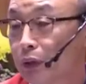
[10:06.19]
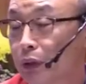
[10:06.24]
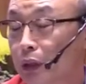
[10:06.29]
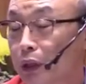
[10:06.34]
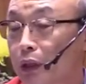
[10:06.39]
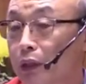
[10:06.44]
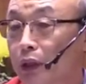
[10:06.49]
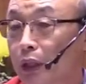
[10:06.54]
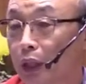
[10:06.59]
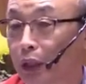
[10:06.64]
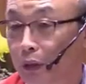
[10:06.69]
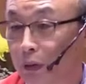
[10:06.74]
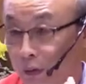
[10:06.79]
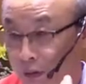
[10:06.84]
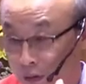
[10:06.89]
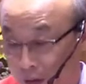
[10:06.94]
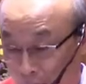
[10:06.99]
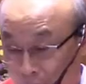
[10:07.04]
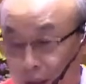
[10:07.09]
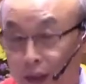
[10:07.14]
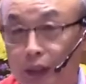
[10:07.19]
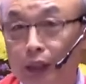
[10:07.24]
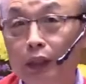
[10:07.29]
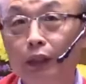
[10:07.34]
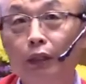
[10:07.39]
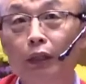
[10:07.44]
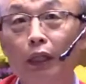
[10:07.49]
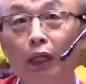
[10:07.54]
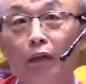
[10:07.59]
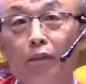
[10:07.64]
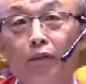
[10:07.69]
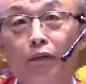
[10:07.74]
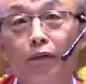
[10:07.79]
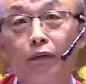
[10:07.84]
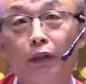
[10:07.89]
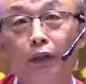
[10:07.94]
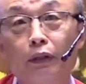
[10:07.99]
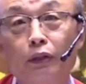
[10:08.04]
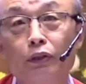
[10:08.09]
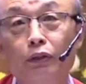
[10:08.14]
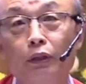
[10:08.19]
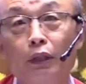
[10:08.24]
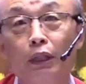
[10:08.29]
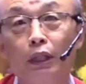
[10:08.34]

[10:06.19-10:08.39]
in their thinking, everything.